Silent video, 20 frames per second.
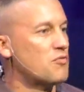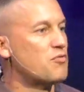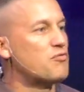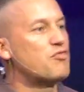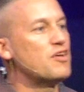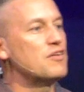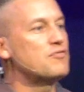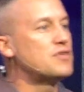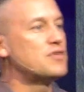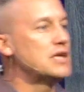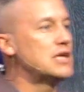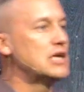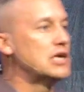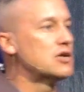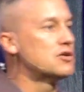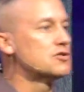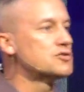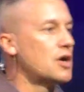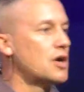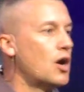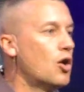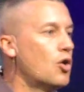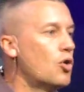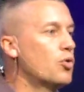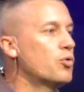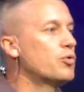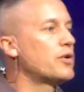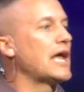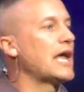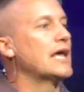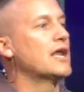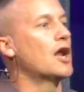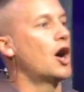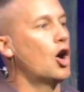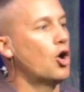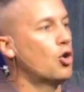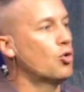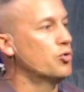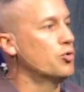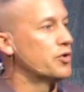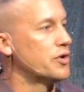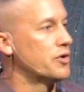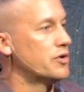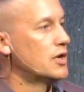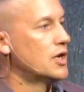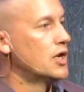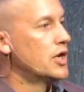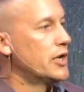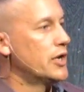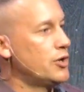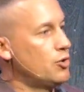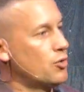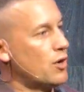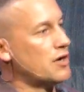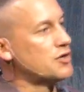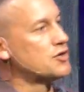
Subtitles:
50 years old and older who are